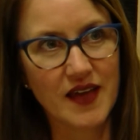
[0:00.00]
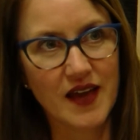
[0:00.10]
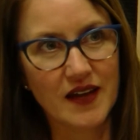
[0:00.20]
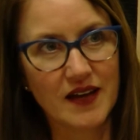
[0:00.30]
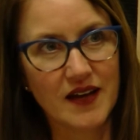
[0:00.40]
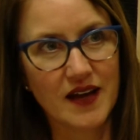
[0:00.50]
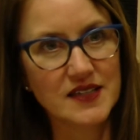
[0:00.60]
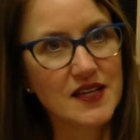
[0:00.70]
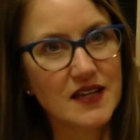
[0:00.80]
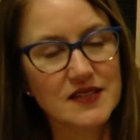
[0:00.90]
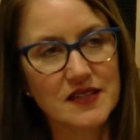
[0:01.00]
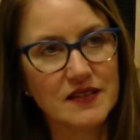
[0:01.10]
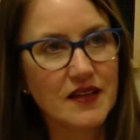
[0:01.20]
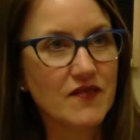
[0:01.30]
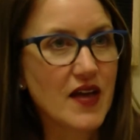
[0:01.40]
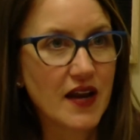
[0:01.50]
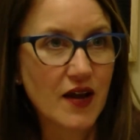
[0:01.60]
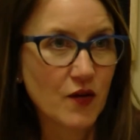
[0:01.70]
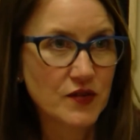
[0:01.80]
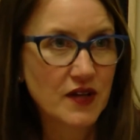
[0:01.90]
then I tend to live that
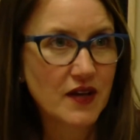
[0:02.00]
out.